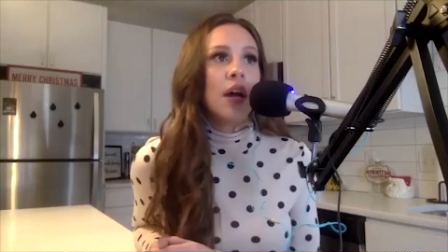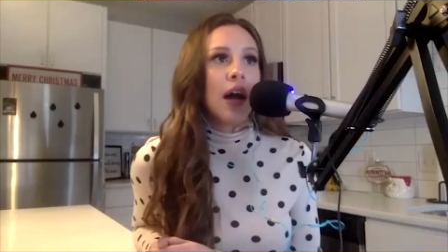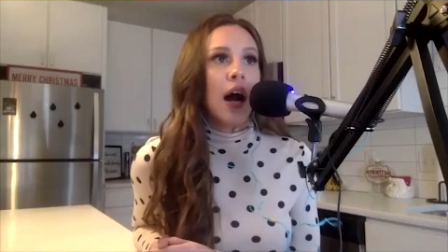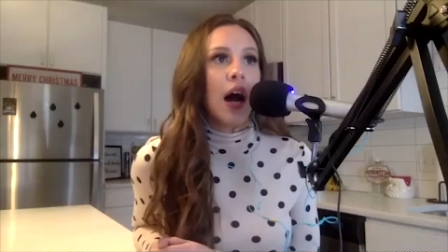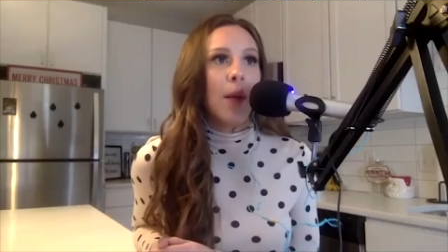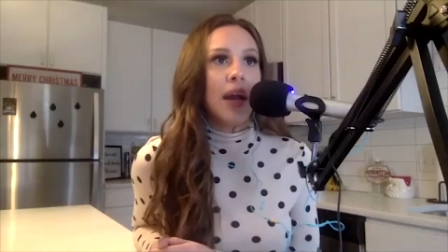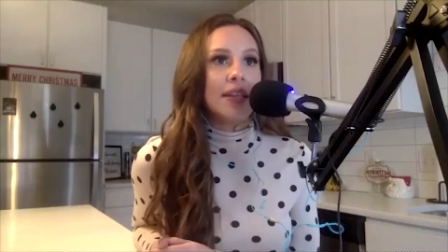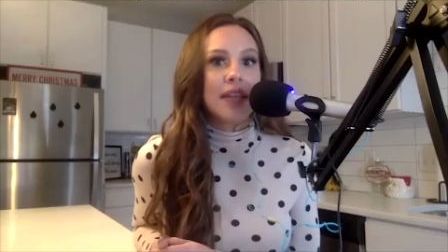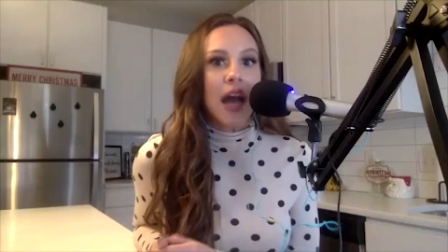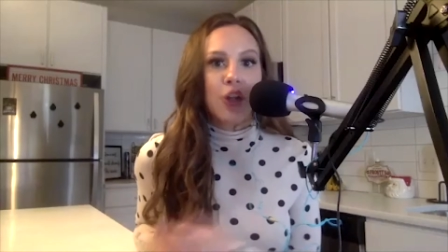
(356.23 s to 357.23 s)
um,
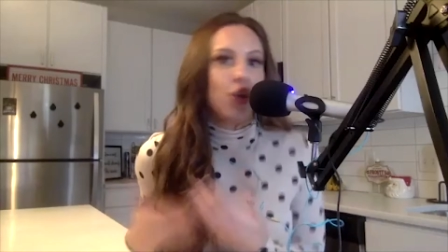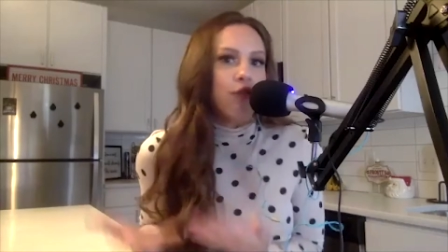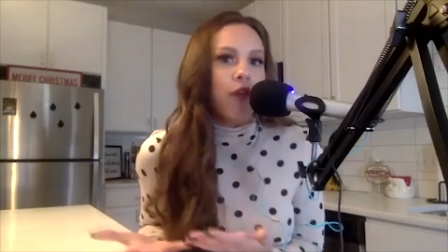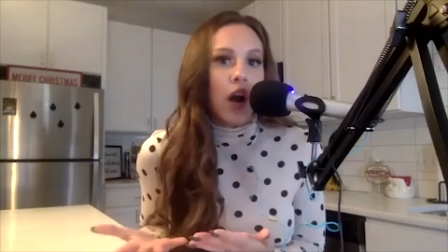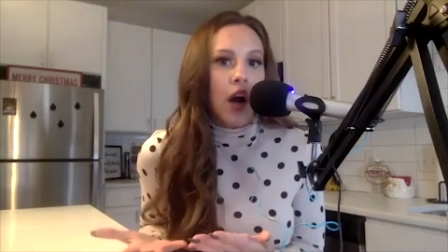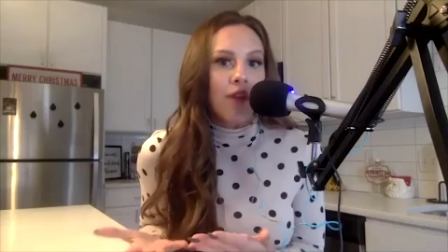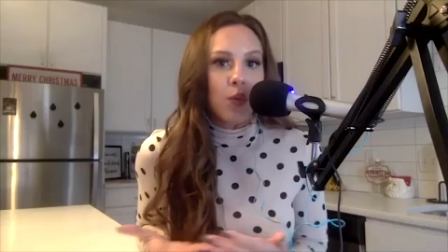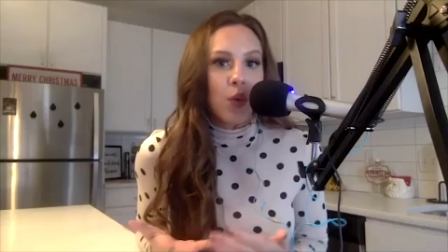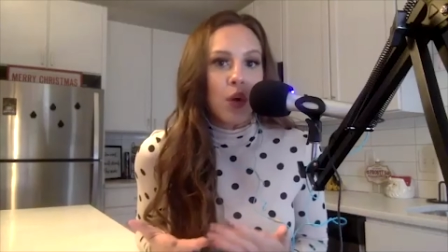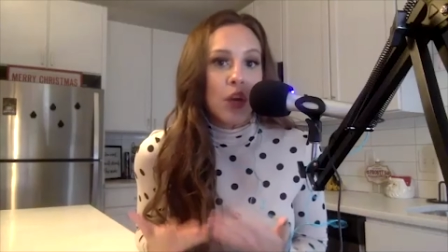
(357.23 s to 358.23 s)
it's not too far off
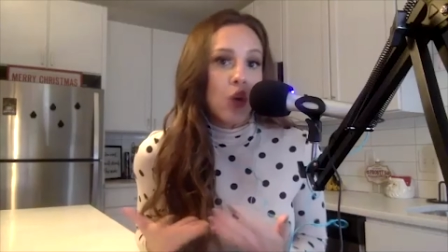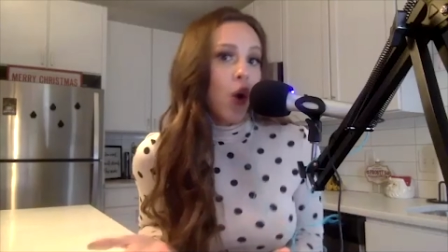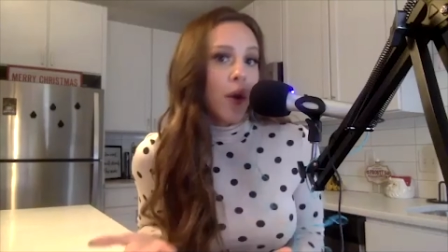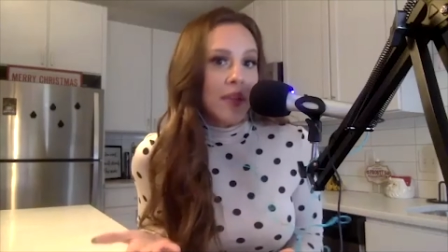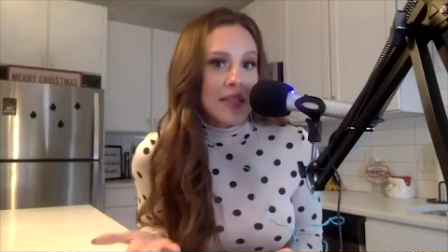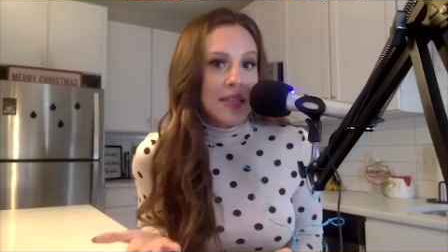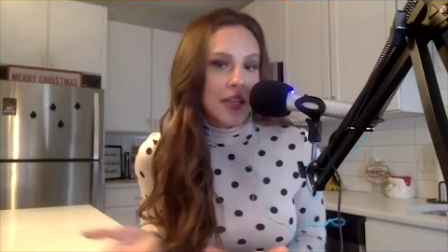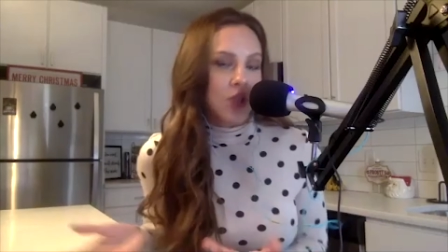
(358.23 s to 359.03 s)
from what we normally see.